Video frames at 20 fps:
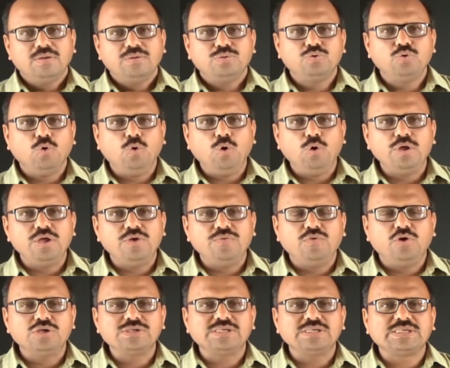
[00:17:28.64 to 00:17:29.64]
though it
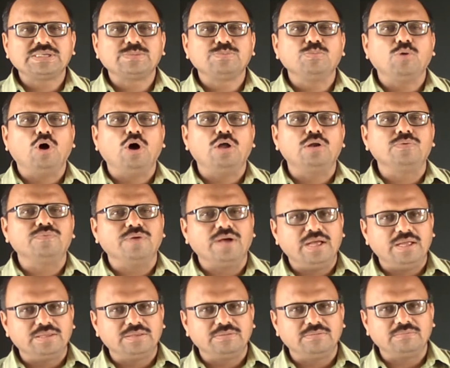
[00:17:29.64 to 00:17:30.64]
was a small
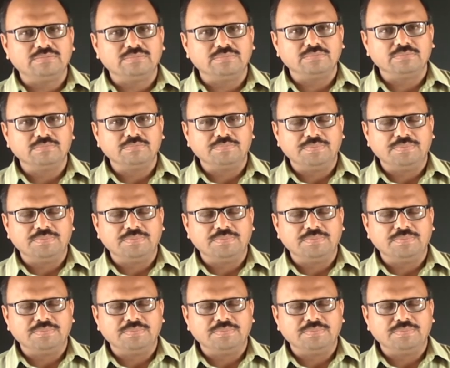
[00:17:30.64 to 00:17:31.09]
one.